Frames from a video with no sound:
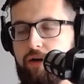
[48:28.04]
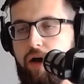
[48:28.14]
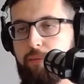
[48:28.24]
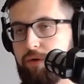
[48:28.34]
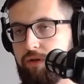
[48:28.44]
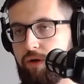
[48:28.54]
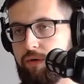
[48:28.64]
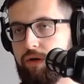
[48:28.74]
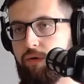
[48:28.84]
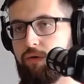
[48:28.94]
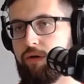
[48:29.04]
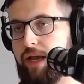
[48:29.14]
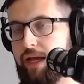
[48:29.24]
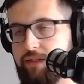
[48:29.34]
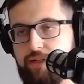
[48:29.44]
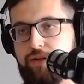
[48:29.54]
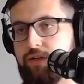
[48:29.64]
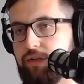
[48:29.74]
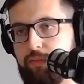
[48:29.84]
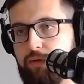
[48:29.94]
upper, lower, or
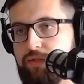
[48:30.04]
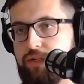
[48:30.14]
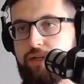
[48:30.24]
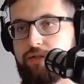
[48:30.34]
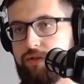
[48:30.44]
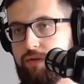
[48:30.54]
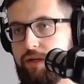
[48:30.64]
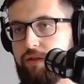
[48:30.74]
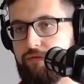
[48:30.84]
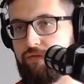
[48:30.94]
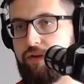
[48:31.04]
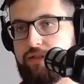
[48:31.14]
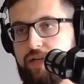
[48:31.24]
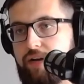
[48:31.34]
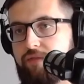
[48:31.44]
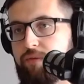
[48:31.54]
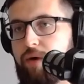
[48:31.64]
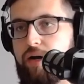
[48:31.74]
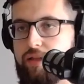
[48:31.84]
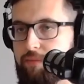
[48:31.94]
anterior and posterior. So the front side of your
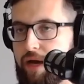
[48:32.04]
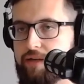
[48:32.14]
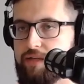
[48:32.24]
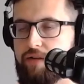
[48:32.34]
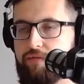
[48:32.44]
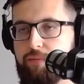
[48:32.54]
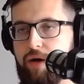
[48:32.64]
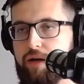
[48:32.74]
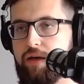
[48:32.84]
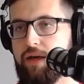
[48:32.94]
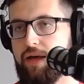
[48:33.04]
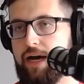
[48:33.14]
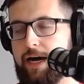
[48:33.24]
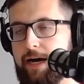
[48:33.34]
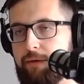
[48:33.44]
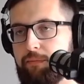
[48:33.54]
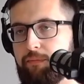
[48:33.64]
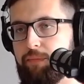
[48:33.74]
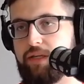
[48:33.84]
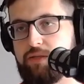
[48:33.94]
body and the back side of your body
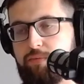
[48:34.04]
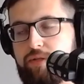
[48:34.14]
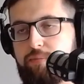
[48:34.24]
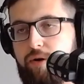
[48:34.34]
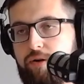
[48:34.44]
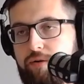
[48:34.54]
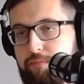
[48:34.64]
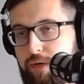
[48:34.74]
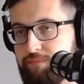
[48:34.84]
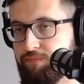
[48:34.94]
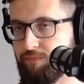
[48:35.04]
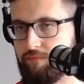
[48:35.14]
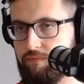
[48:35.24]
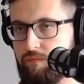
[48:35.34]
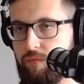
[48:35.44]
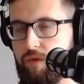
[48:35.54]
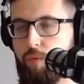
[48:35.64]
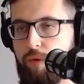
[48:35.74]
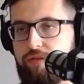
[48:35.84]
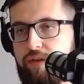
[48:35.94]
being split apart. But
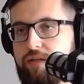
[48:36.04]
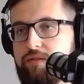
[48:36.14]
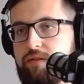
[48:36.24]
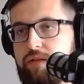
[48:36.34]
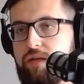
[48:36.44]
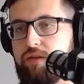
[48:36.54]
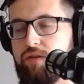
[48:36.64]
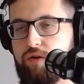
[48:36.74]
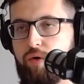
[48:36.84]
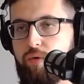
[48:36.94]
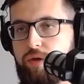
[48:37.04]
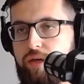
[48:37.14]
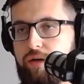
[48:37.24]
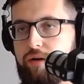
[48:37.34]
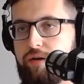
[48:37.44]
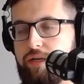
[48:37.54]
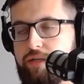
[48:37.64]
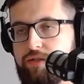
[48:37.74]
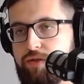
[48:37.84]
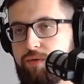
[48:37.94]
with this, the goal here
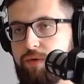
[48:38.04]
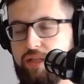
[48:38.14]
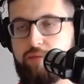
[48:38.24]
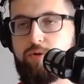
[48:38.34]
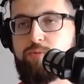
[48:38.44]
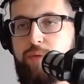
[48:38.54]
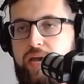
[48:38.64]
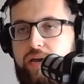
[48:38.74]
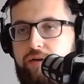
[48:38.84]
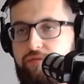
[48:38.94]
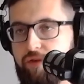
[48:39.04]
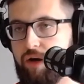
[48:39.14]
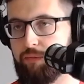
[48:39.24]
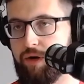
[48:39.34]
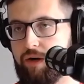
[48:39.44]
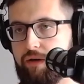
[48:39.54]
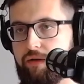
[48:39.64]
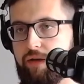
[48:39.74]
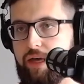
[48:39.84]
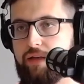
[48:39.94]
is to get the most bang for our buck,
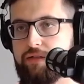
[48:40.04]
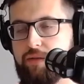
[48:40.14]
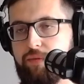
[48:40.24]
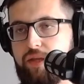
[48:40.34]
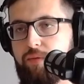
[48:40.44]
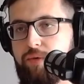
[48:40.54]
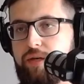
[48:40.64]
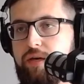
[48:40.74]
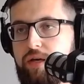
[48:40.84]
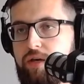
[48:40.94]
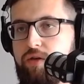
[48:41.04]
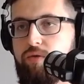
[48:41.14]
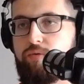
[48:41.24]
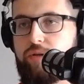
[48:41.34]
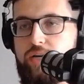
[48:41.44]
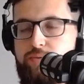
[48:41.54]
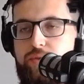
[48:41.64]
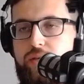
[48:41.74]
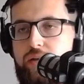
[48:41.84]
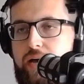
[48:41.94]
and something that we utilize
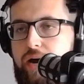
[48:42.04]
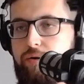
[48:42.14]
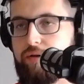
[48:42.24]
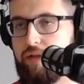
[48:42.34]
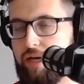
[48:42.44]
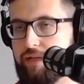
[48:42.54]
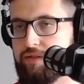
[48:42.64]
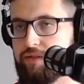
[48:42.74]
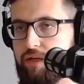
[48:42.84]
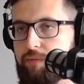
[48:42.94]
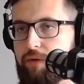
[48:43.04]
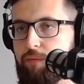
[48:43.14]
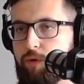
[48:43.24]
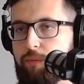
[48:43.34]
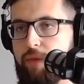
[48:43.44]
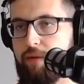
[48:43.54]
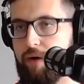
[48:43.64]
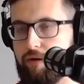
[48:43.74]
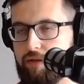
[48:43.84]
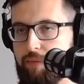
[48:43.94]
within our clients is going to be more
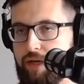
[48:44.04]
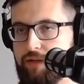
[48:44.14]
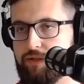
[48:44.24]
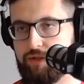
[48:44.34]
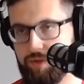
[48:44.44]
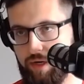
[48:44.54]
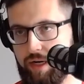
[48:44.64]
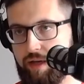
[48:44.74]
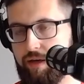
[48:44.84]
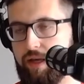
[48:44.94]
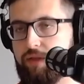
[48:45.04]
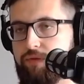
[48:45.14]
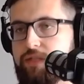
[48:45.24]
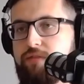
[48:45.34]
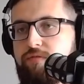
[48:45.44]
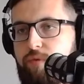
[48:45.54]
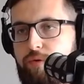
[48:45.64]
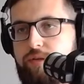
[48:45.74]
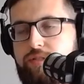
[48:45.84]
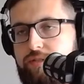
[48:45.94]
metabolically based training. And the reason
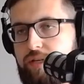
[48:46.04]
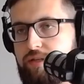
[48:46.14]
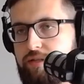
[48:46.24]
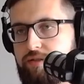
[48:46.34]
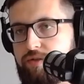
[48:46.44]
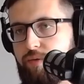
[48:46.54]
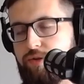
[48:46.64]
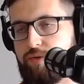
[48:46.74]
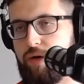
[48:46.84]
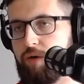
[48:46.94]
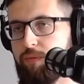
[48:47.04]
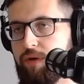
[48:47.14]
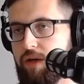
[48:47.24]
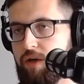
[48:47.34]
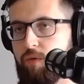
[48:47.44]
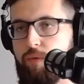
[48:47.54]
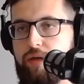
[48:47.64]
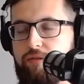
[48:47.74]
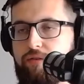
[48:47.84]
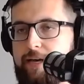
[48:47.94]
for this is that this is going to help
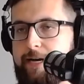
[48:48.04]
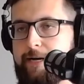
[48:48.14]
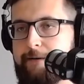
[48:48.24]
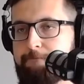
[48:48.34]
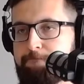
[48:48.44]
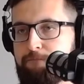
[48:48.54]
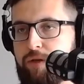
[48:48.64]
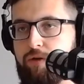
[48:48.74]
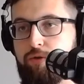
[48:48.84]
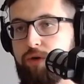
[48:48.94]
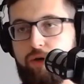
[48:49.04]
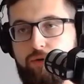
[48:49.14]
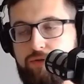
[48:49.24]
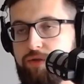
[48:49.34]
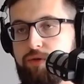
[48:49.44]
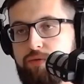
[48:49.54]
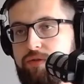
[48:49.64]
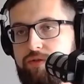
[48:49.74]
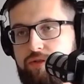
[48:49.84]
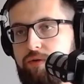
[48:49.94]
with glucose
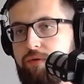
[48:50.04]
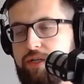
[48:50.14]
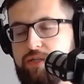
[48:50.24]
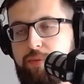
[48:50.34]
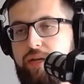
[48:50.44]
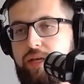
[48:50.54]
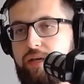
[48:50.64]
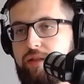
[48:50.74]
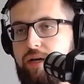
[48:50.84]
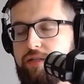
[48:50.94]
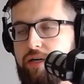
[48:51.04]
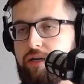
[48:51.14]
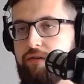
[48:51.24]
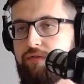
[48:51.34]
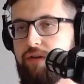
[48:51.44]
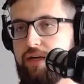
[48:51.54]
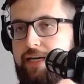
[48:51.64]
use, so expending a lot of